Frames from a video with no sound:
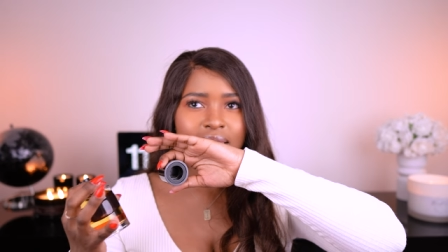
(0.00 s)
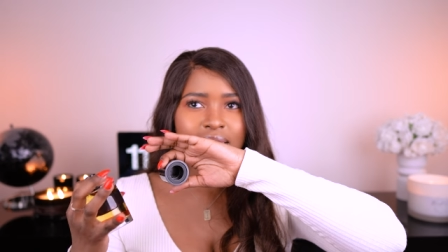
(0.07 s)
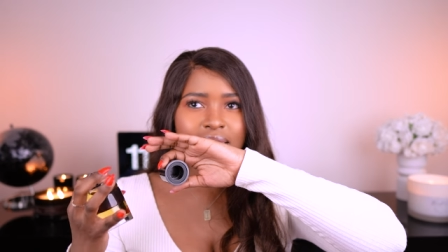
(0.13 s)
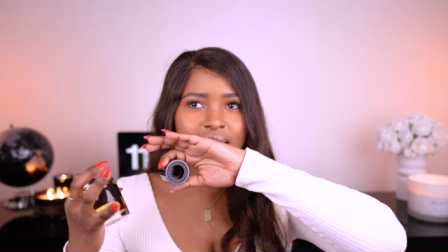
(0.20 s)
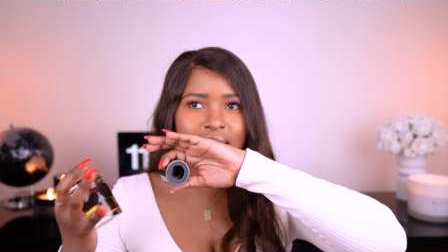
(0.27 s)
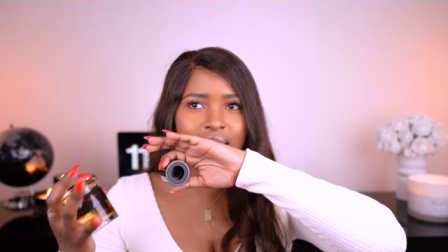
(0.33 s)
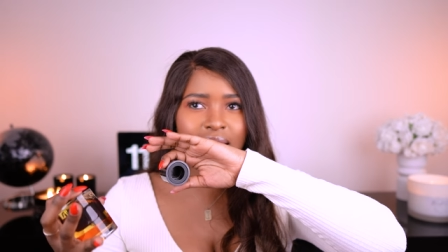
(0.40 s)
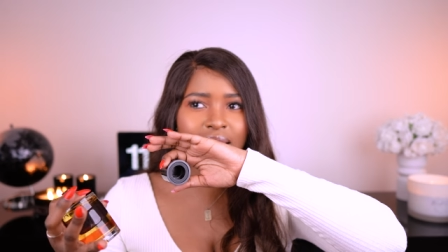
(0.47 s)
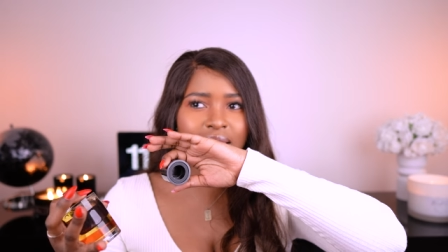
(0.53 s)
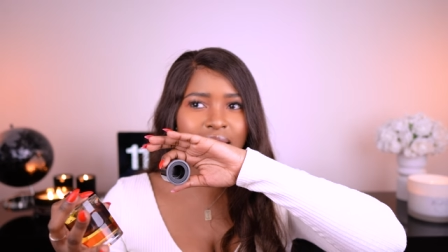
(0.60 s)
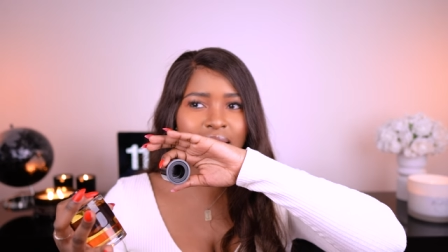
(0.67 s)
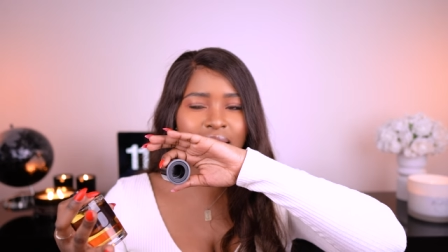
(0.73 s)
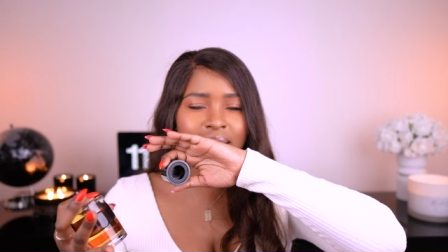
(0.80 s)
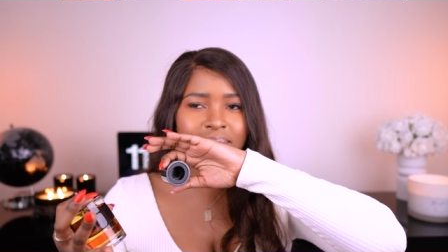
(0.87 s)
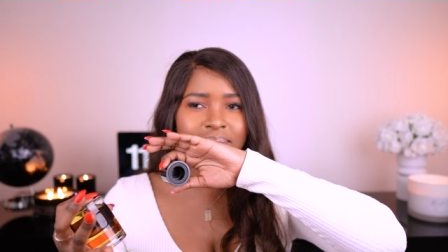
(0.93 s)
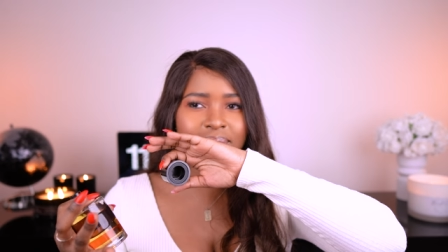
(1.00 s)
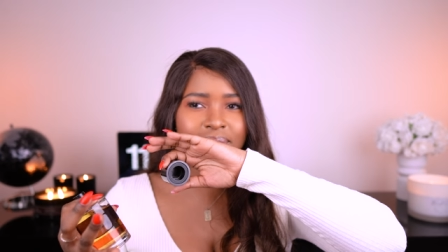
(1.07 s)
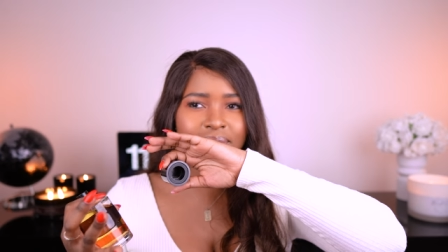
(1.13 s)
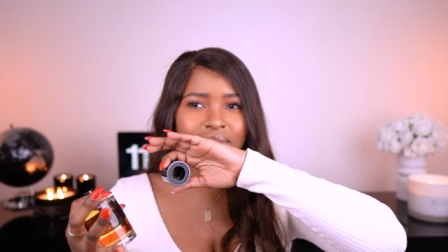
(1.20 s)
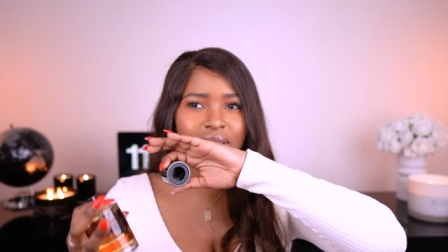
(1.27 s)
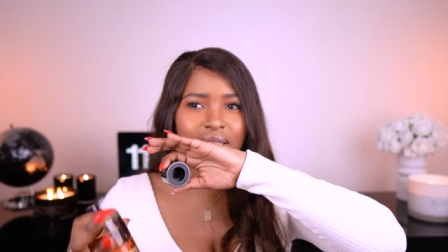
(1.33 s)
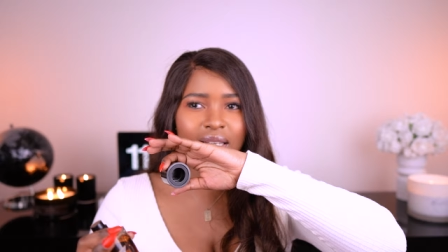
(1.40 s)
cedar,
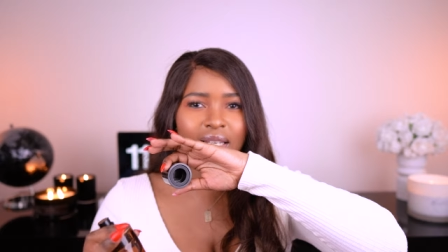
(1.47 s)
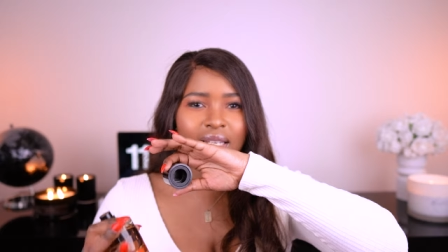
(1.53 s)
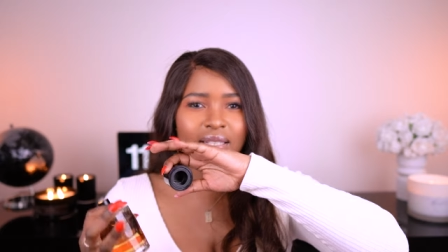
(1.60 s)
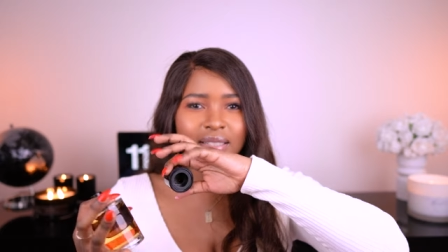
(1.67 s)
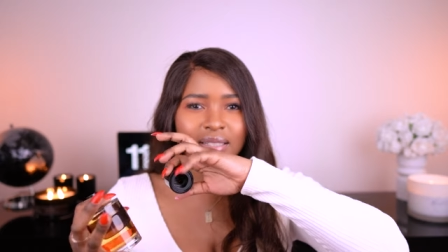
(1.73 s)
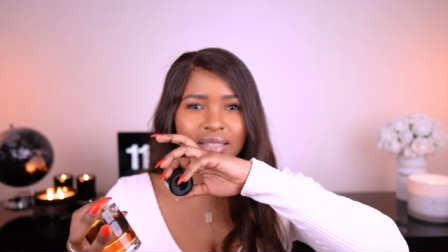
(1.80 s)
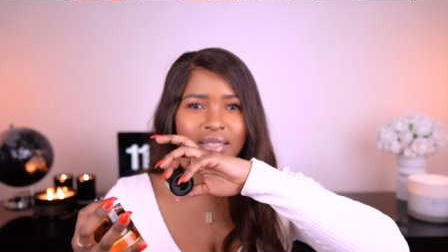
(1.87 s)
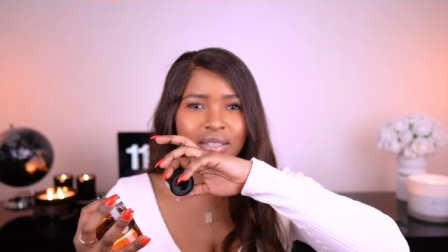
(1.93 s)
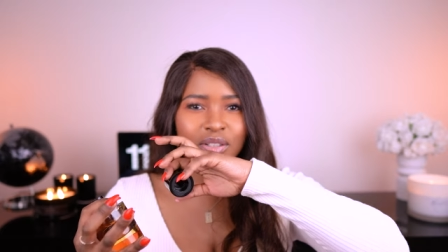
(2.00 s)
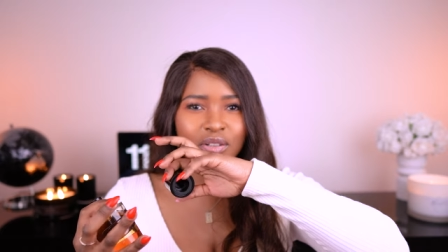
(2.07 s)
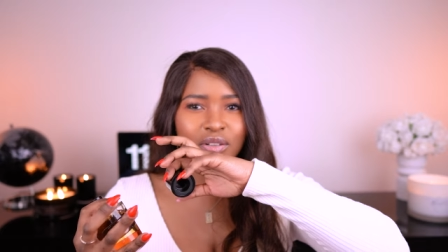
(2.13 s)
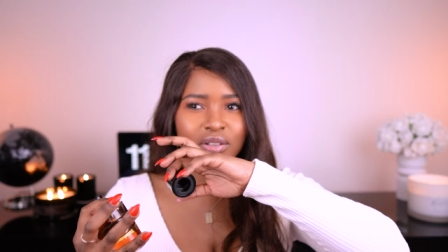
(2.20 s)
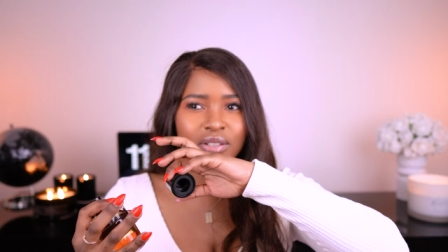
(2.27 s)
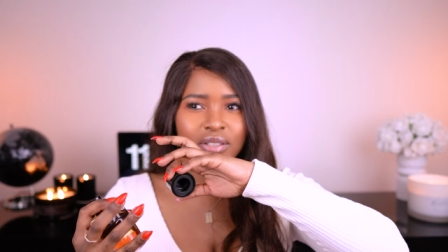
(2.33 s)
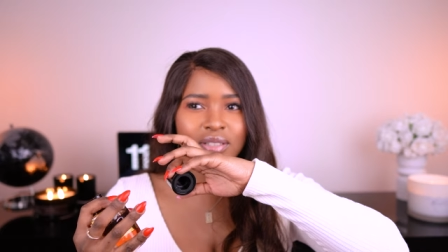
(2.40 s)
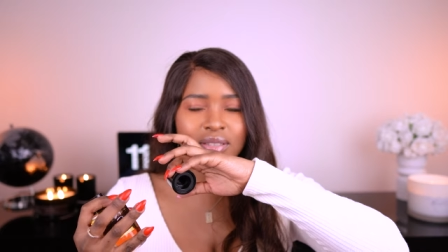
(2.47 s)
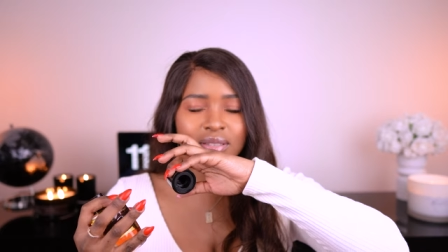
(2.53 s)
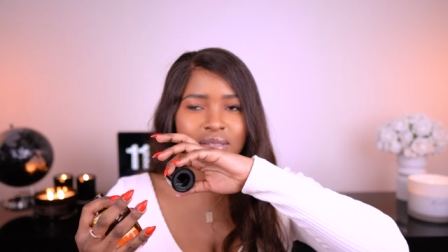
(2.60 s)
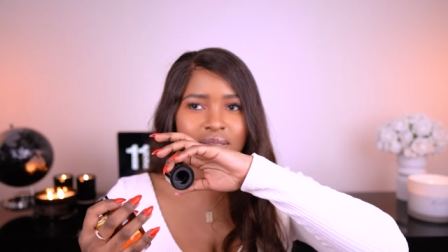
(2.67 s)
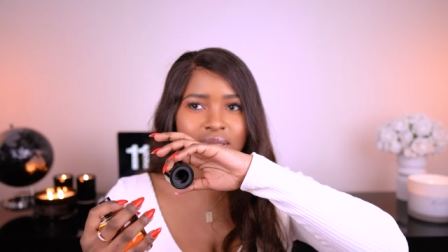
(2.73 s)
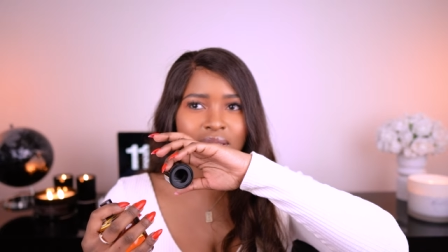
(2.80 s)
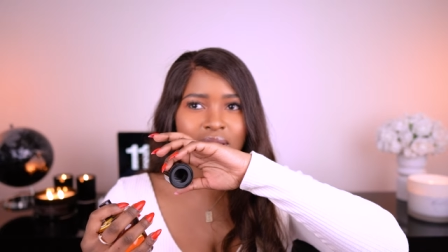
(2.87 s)
you know,
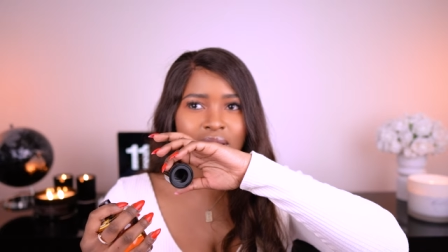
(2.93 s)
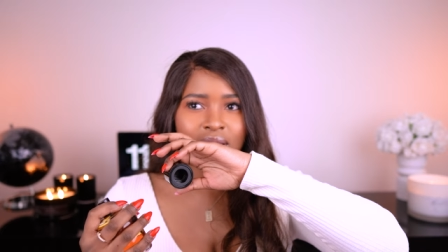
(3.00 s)
it's,